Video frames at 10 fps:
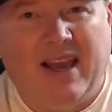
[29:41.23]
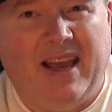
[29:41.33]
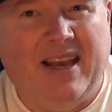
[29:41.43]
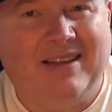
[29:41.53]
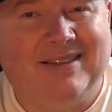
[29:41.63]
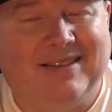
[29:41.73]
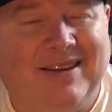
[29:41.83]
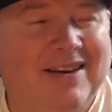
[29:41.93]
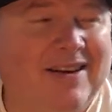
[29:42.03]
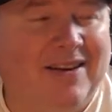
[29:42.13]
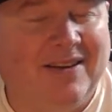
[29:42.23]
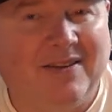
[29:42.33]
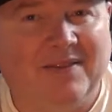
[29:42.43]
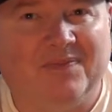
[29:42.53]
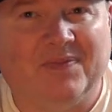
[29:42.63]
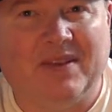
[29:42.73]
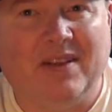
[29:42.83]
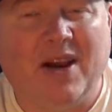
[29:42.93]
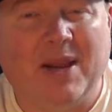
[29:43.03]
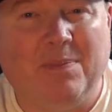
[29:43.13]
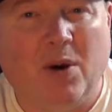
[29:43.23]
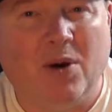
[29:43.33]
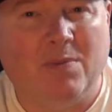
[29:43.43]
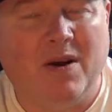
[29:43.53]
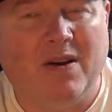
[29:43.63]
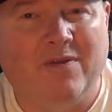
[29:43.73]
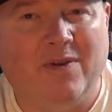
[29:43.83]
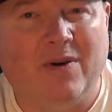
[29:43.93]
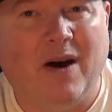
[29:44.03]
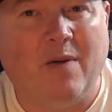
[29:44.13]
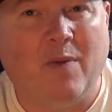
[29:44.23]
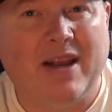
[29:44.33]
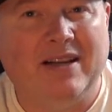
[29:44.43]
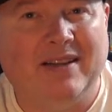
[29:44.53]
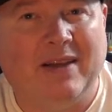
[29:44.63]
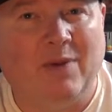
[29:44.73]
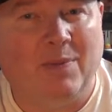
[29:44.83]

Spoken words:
and like in Pokemon, I thought I'd wait and get the